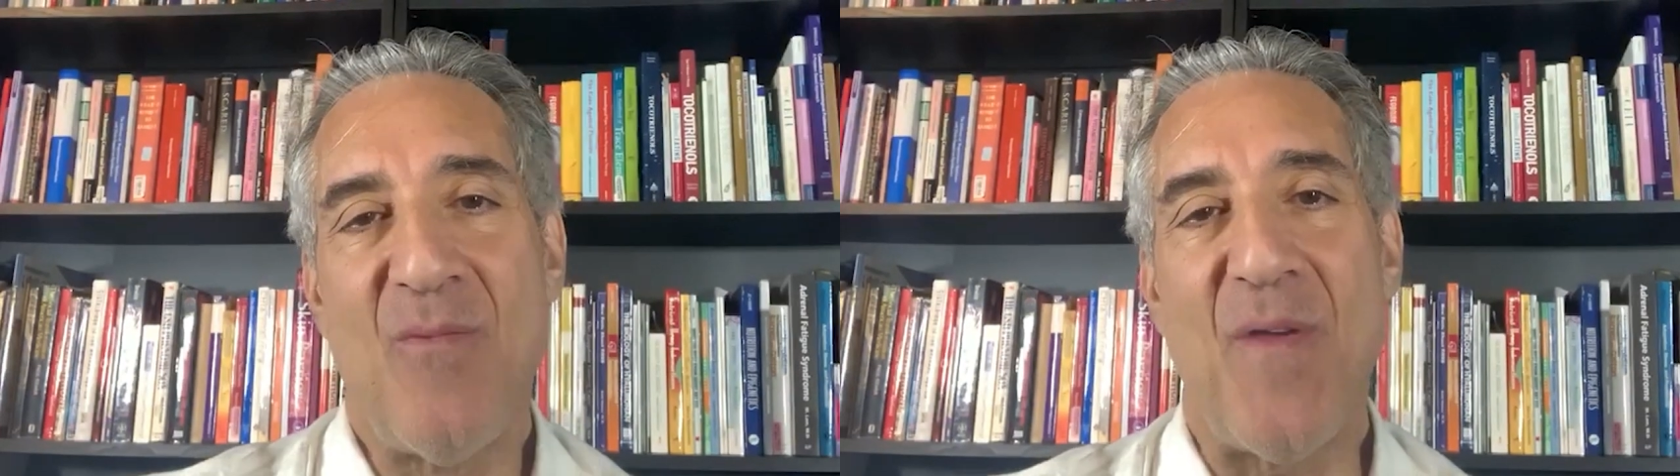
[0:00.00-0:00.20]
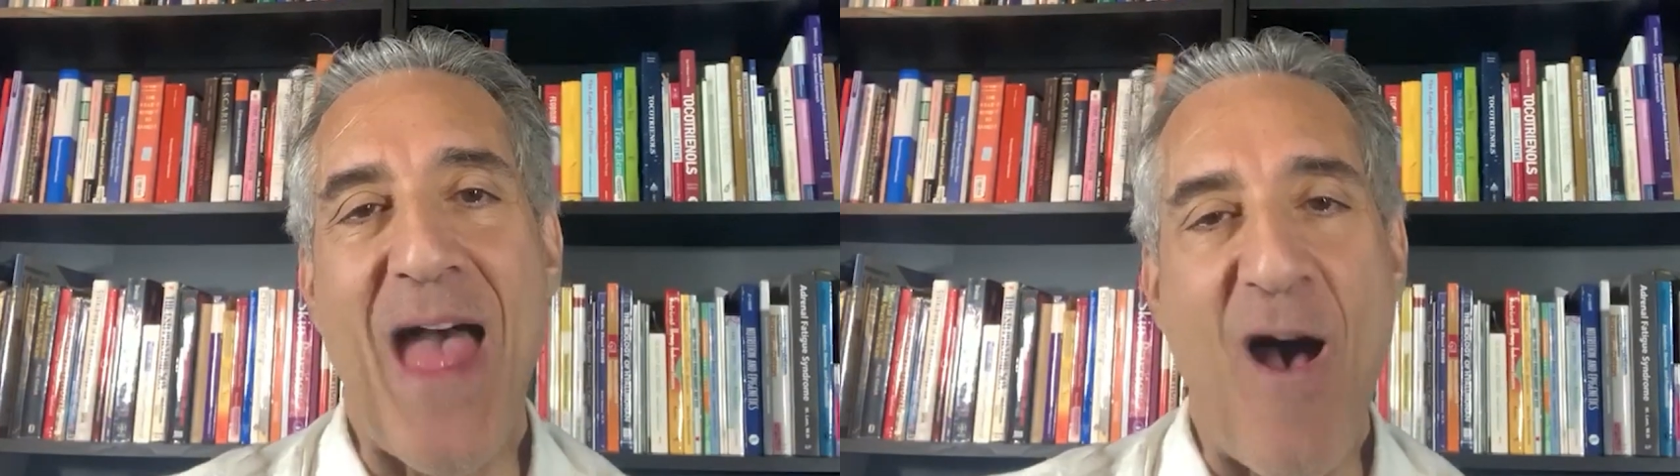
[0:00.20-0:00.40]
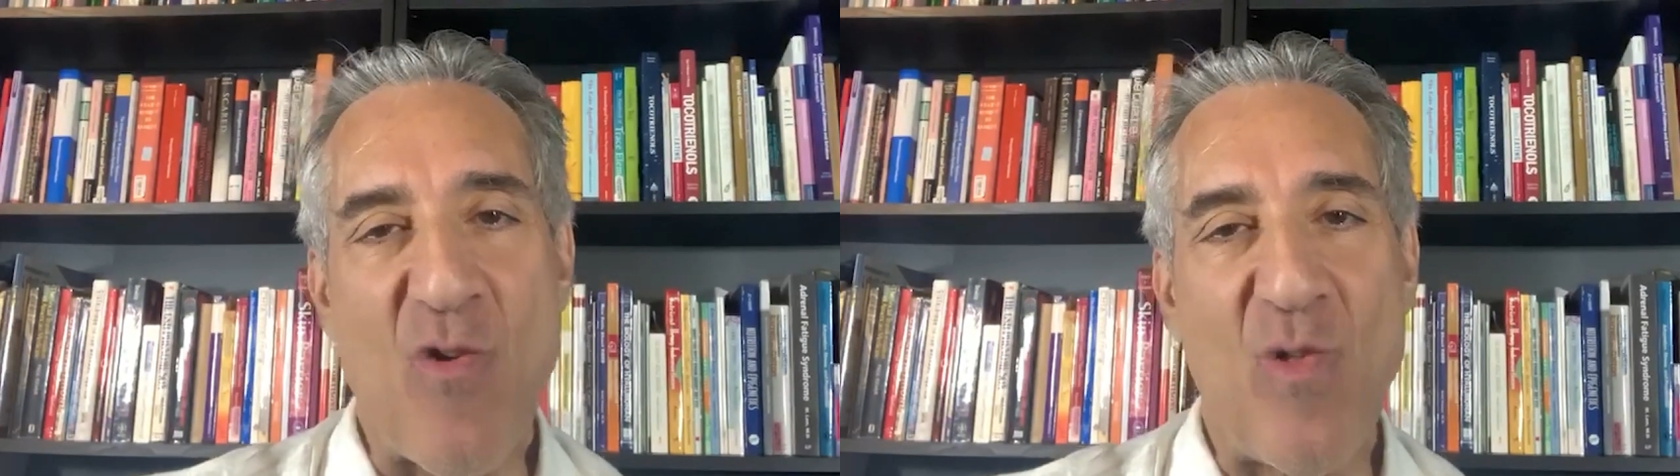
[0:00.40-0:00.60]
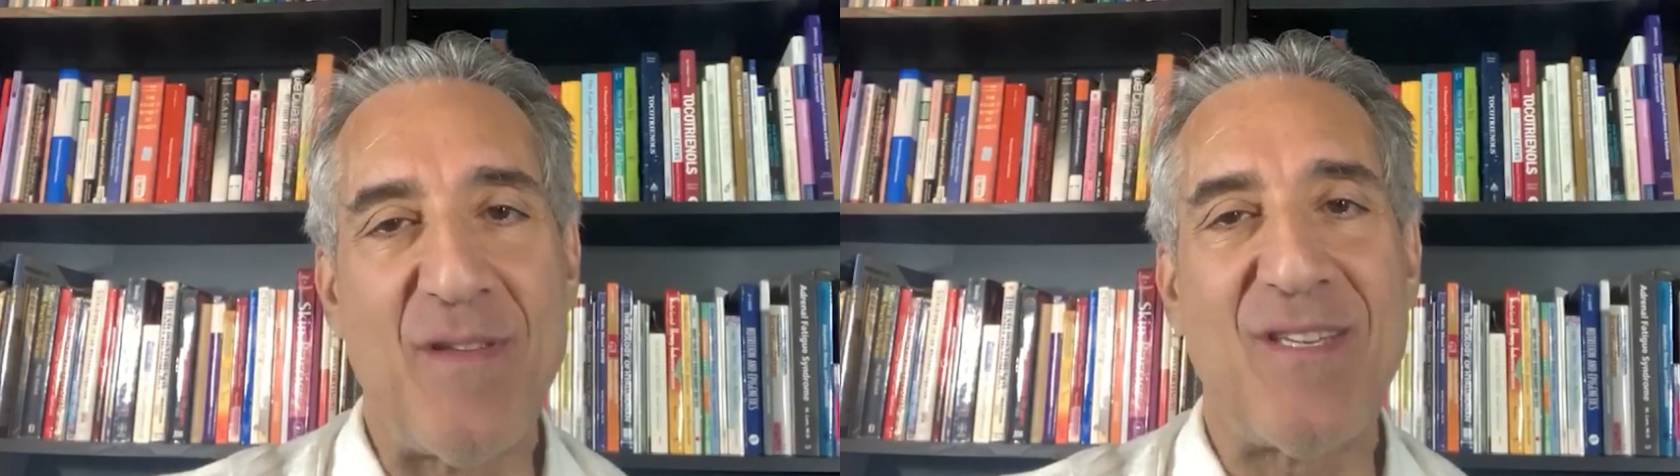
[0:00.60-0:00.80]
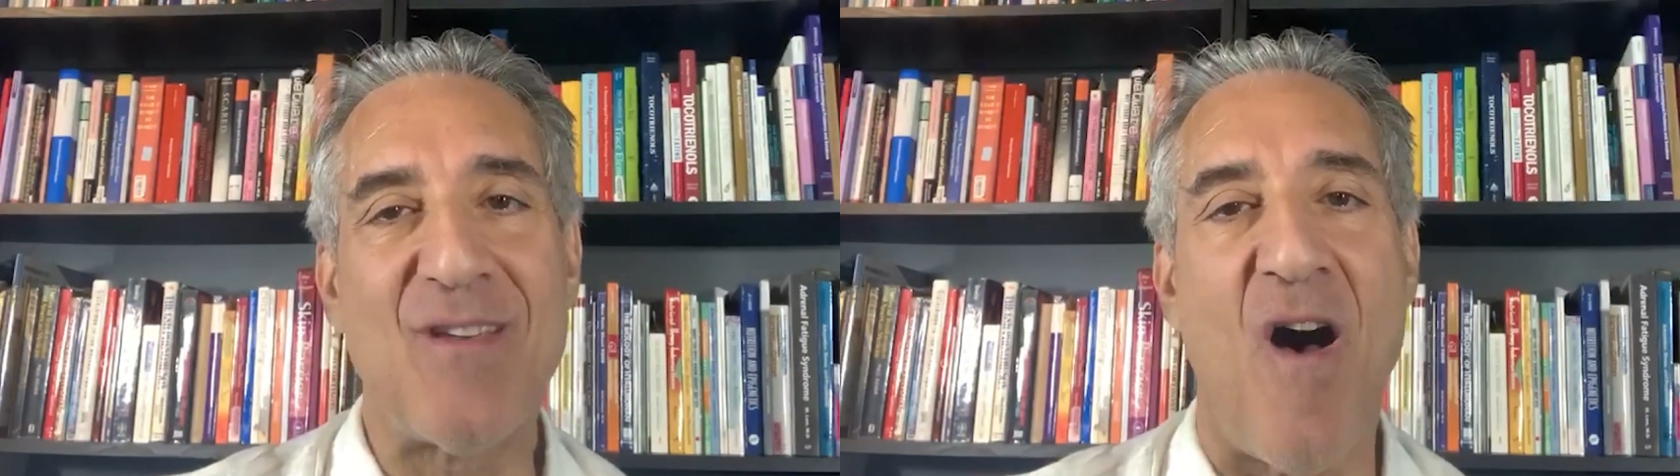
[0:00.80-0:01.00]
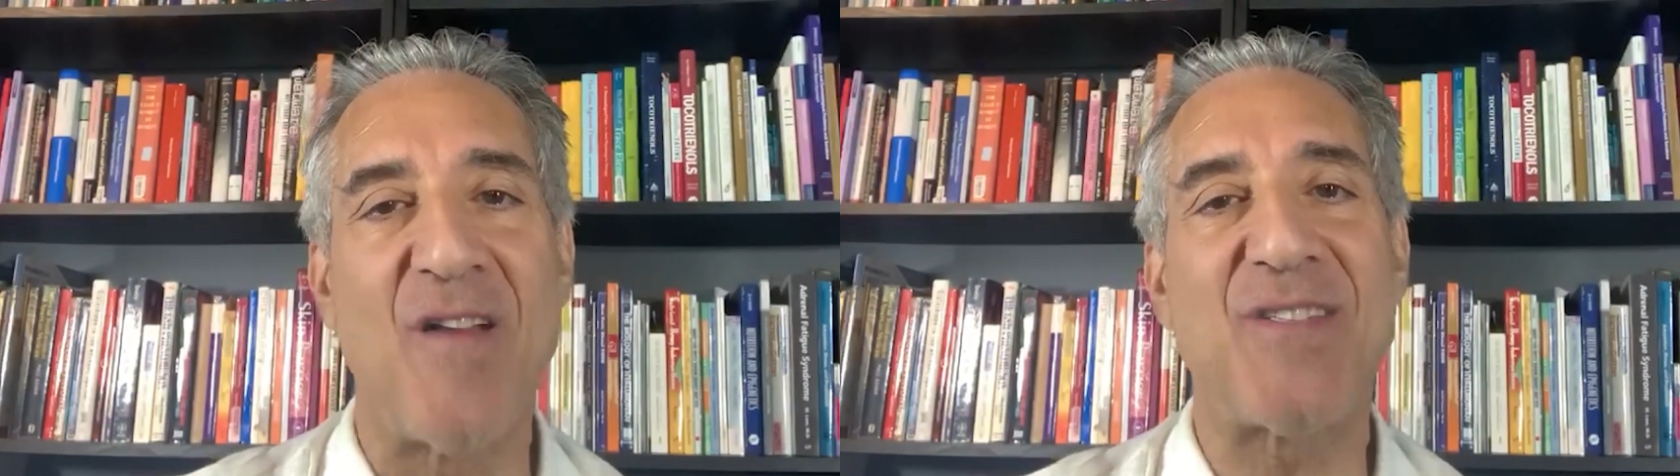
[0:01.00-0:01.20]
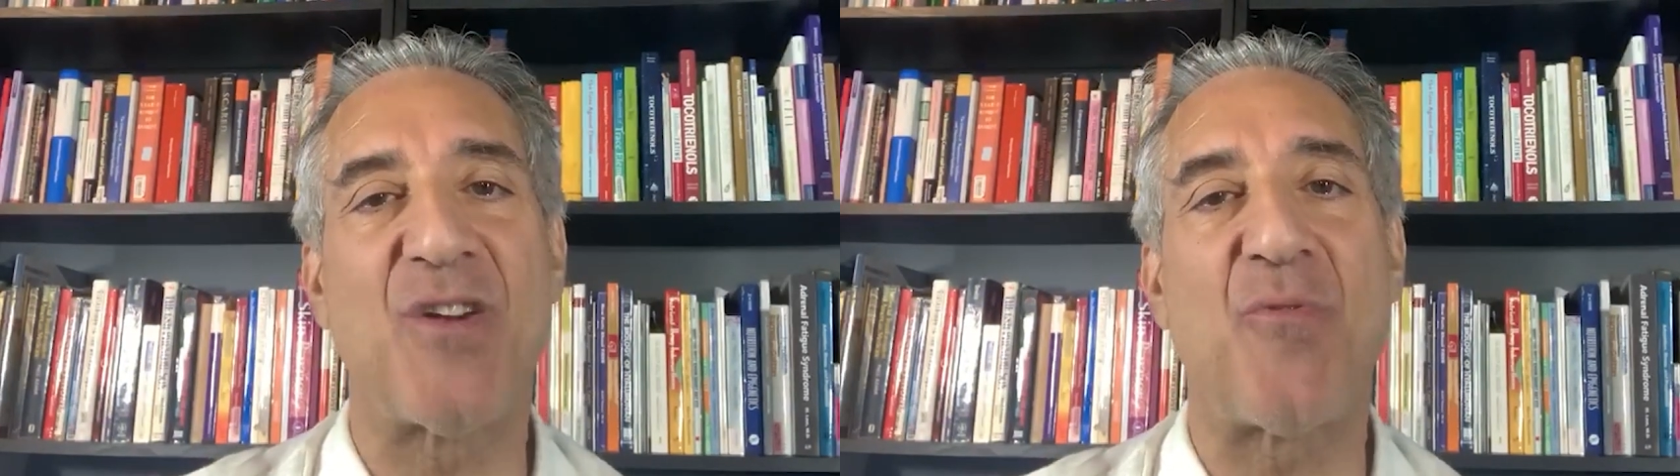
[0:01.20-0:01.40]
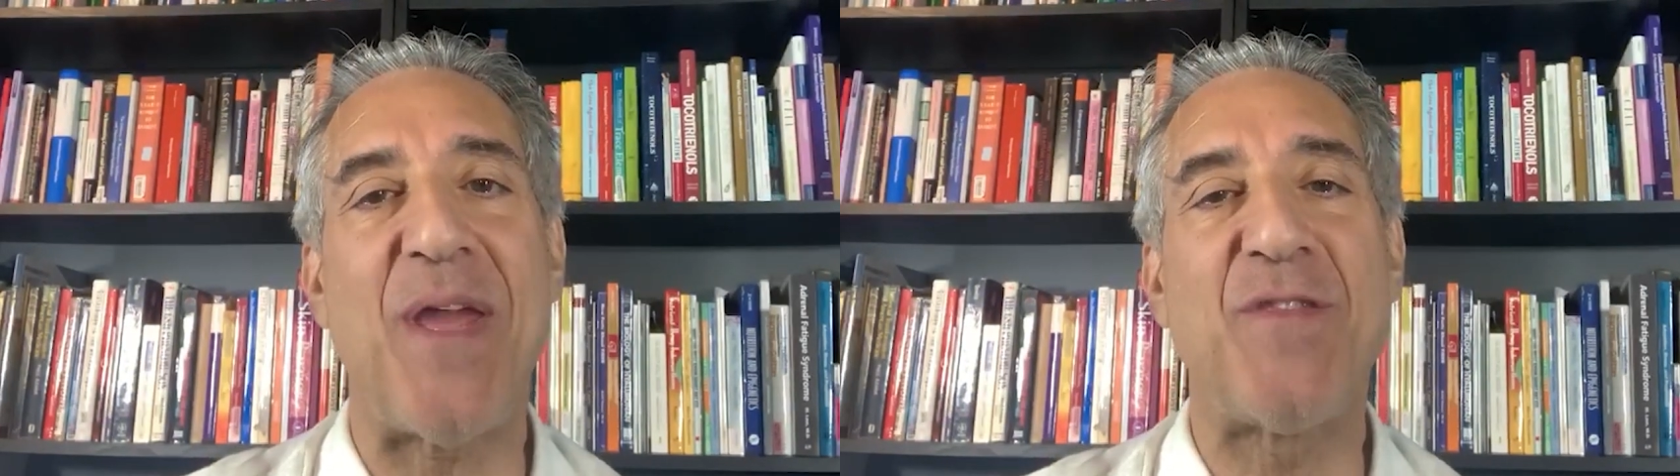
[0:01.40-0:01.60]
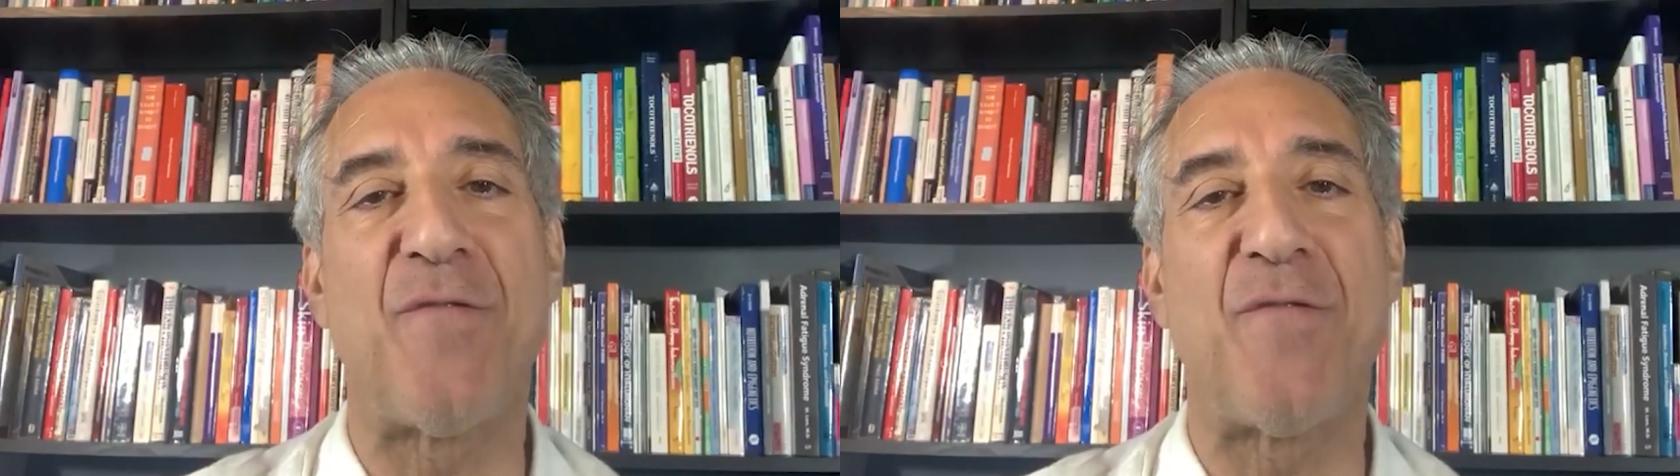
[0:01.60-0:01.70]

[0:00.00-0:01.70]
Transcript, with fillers: with alkaline salts to create